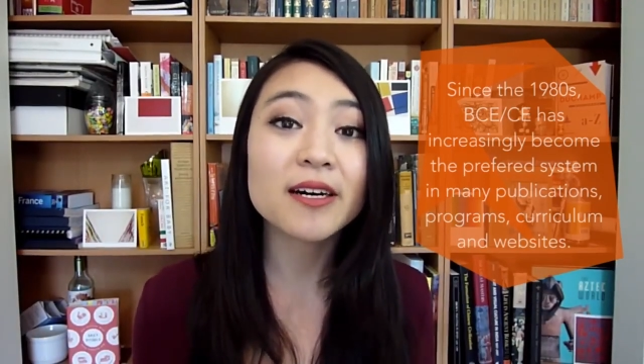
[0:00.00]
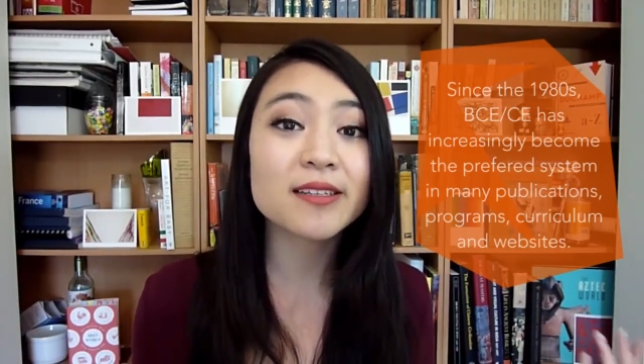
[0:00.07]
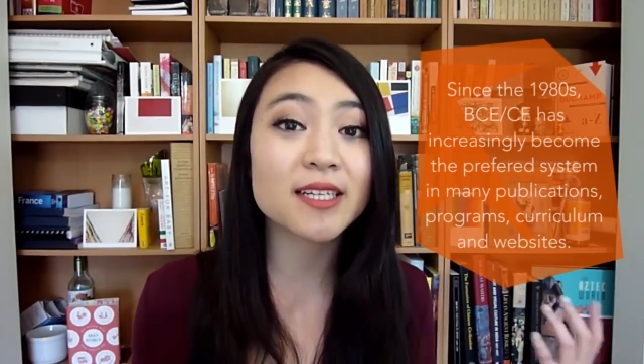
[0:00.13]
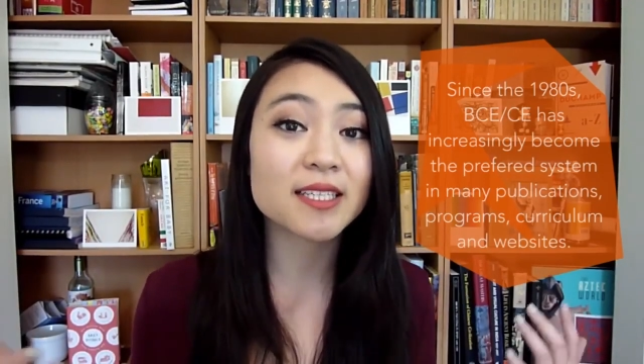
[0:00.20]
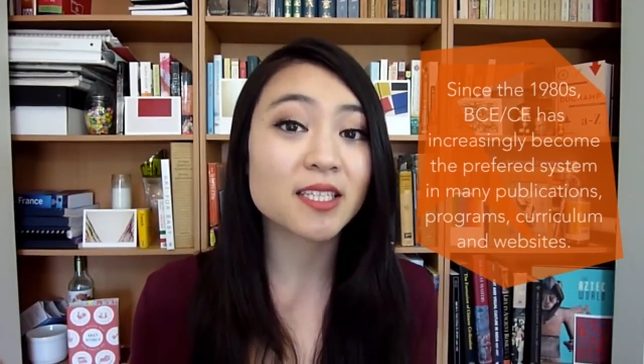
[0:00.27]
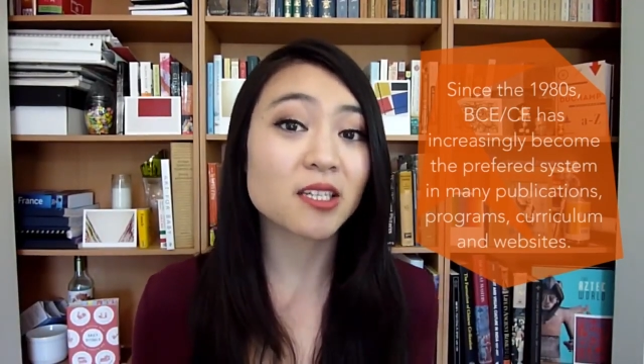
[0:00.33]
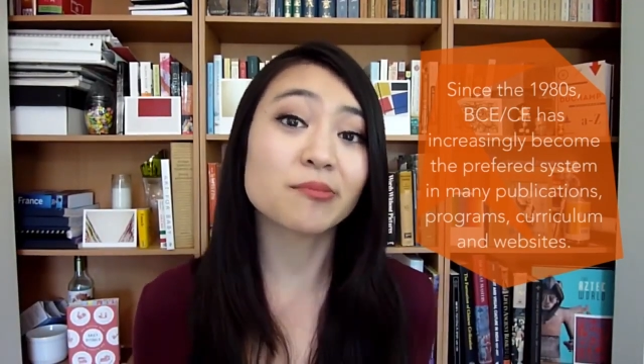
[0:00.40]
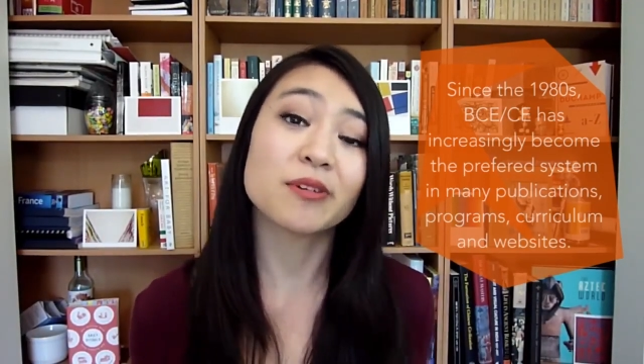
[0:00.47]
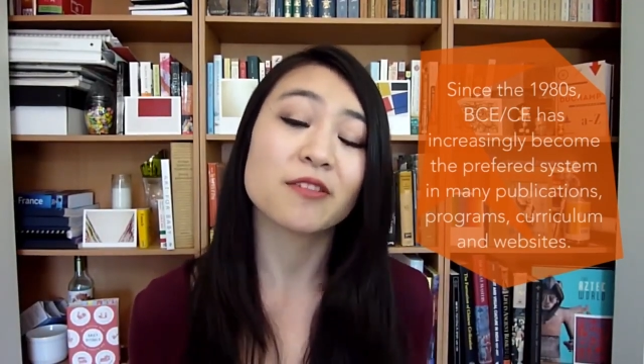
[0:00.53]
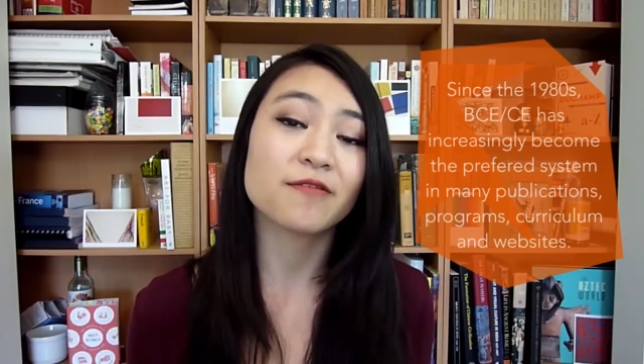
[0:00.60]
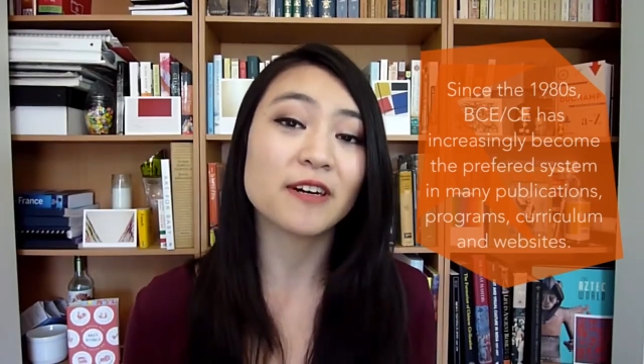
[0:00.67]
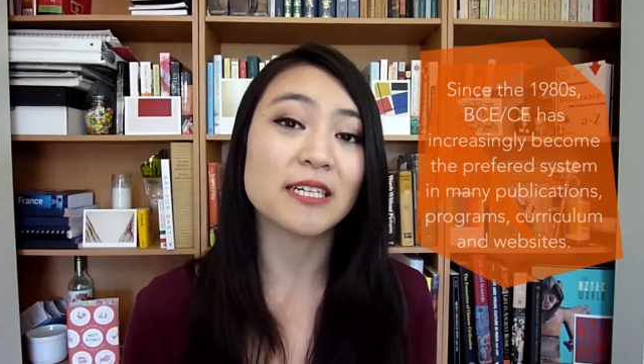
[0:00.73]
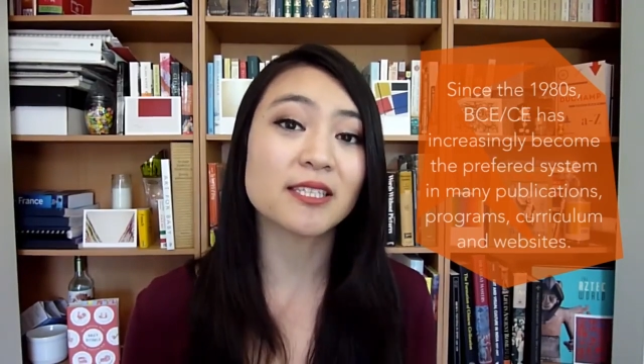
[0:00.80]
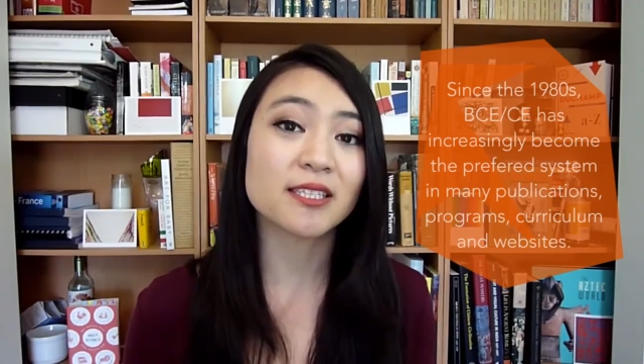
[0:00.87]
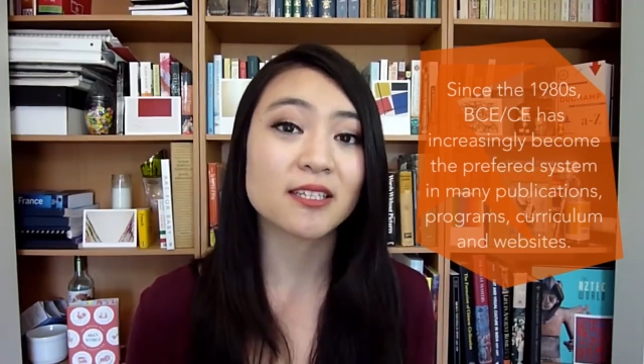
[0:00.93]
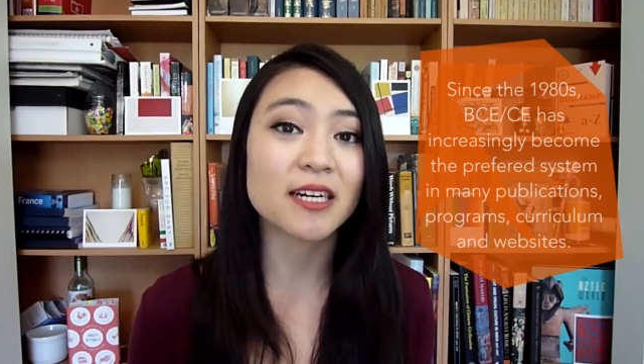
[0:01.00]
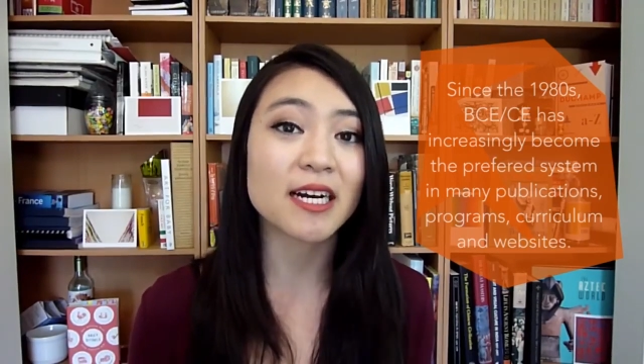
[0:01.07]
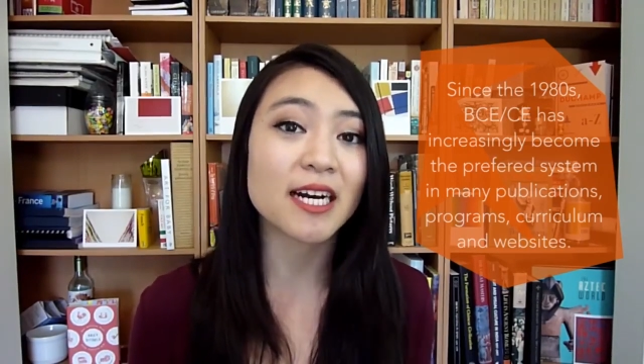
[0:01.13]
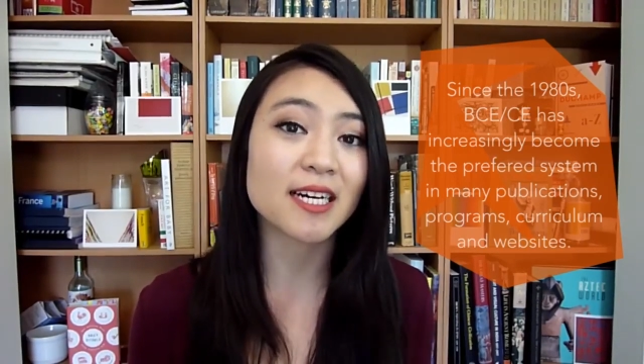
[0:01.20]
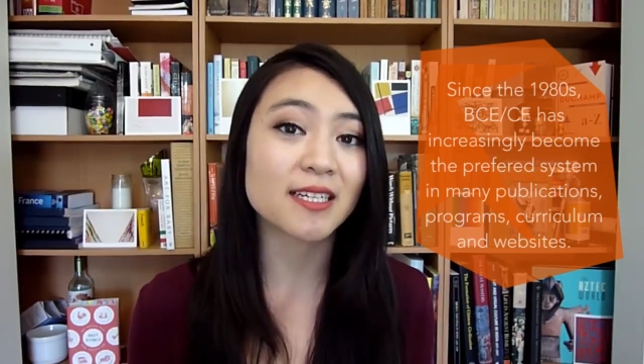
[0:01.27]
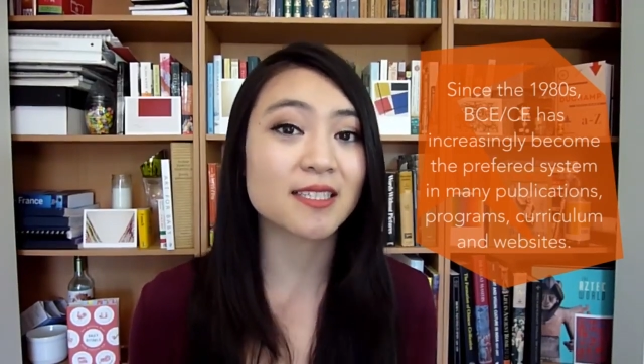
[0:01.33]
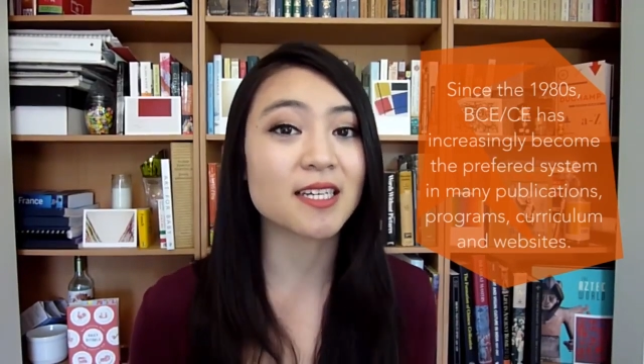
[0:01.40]
unless your
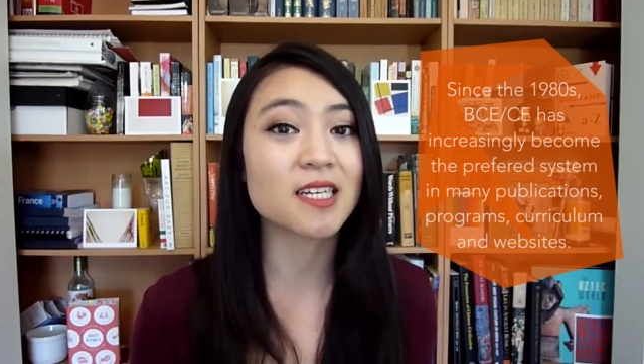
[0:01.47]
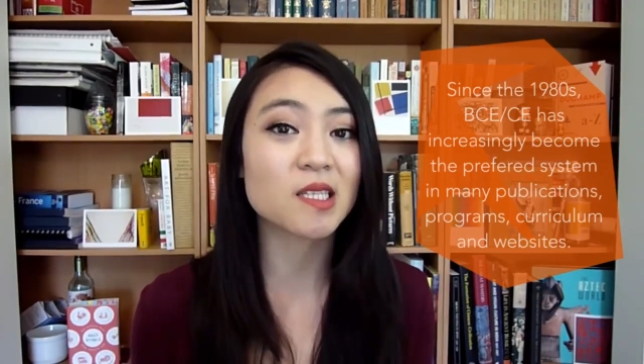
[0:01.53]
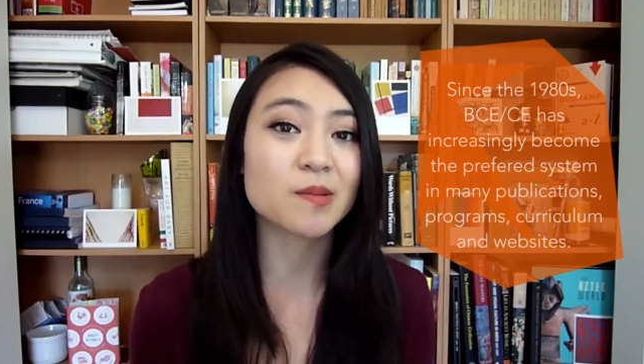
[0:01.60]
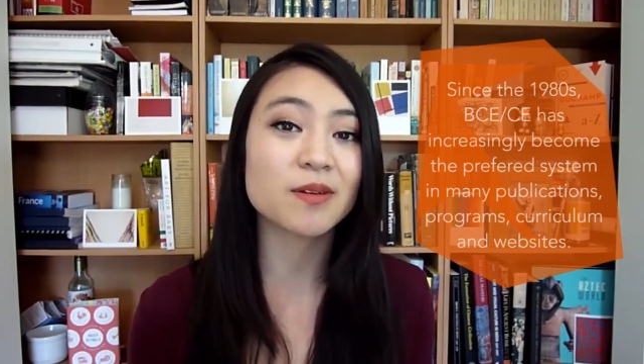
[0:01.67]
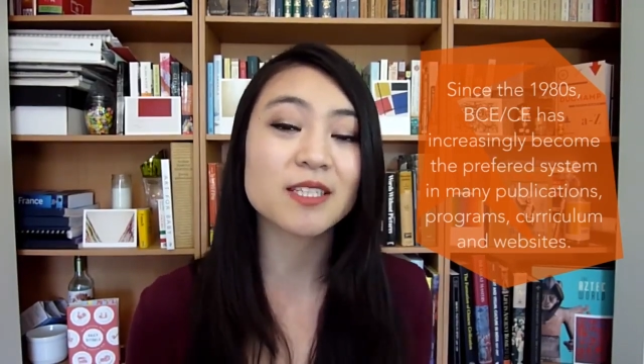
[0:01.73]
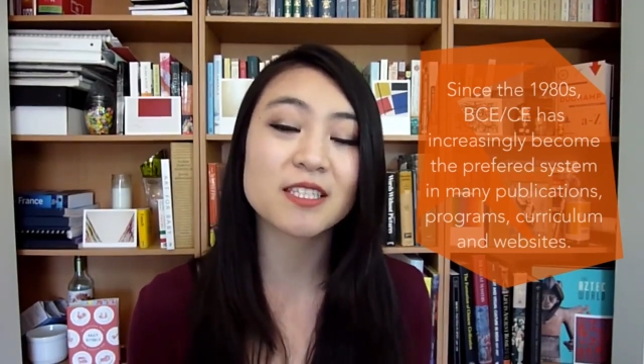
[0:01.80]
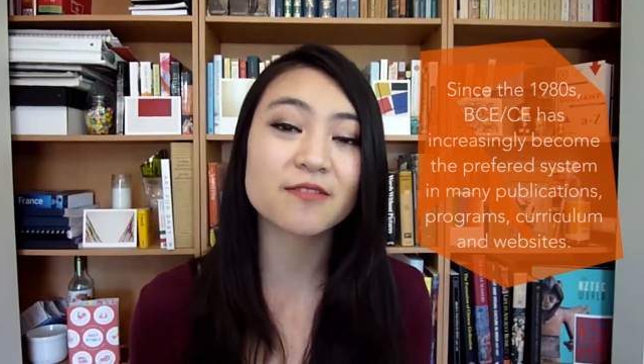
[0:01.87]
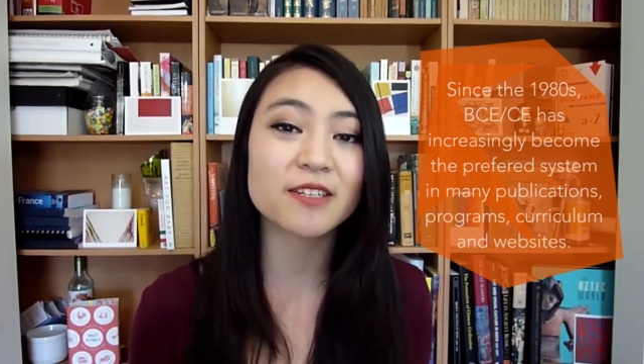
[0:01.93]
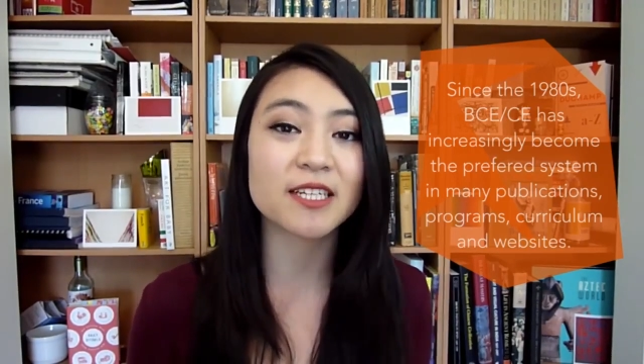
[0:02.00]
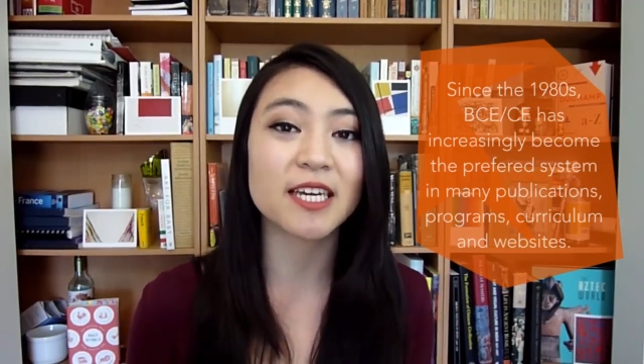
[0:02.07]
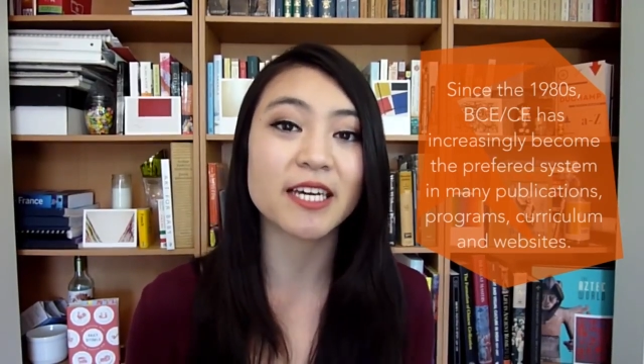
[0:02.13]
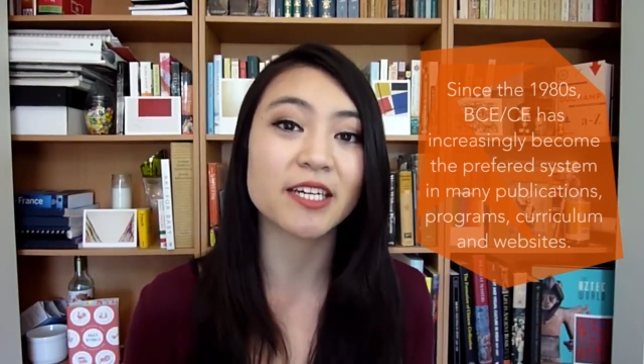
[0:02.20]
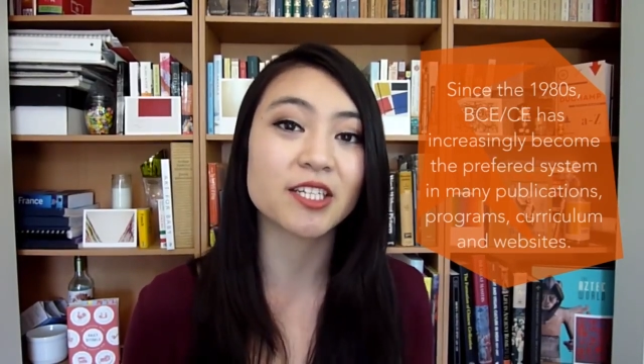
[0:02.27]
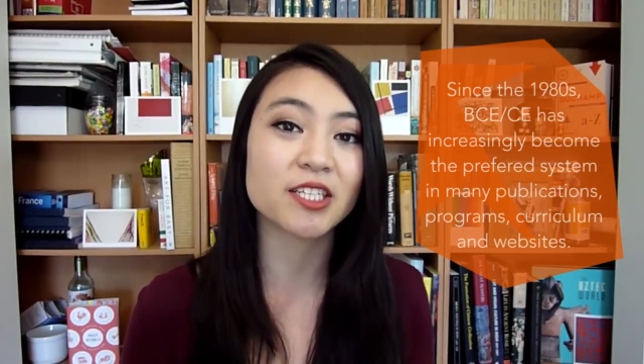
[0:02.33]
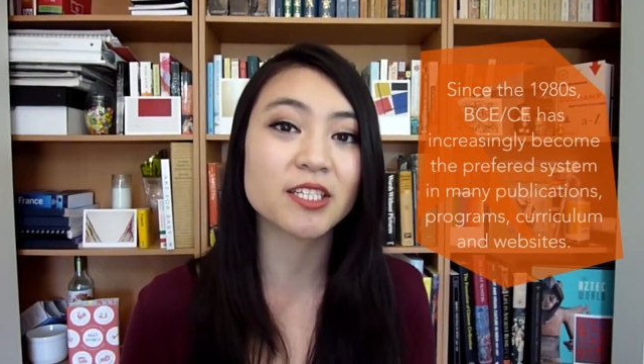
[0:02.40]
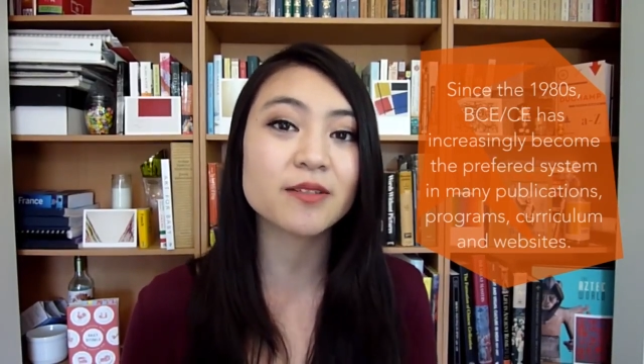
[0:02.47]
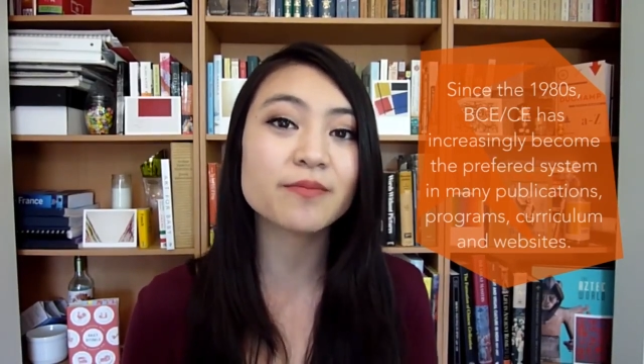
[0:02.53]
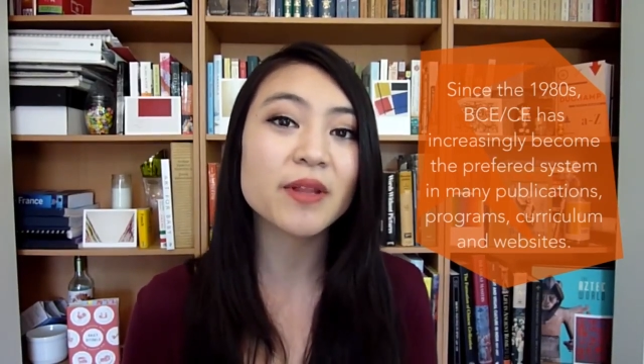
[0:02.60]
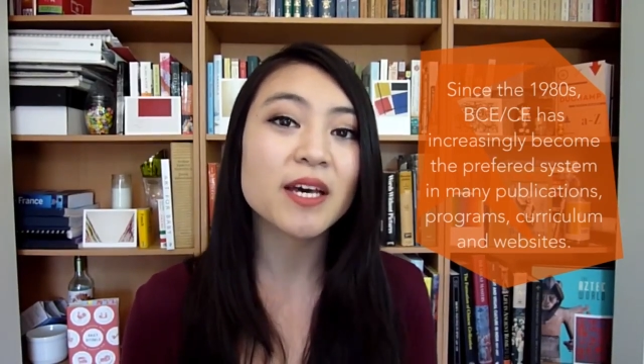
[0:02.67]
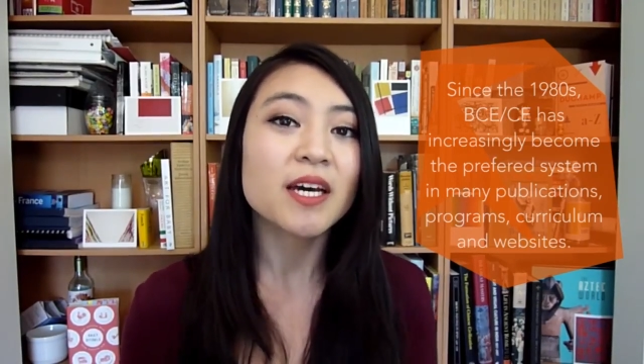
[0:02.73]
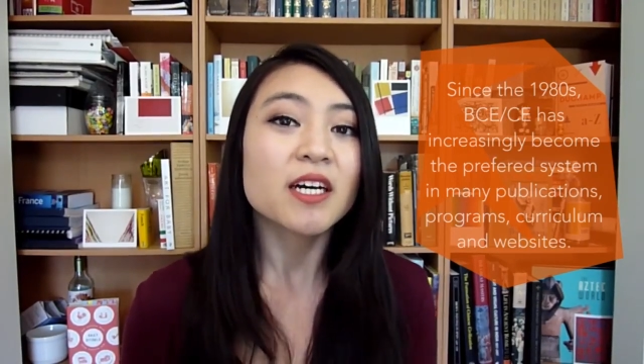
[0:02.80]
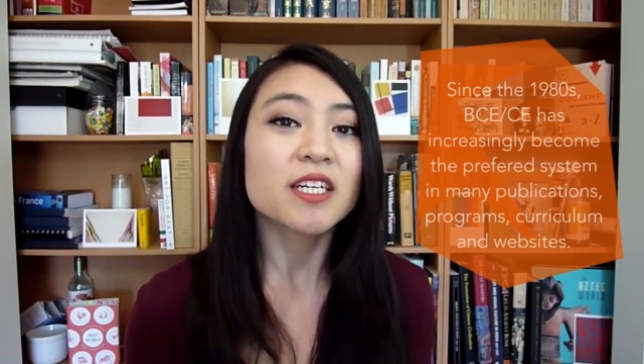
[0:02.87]
professor has a specification.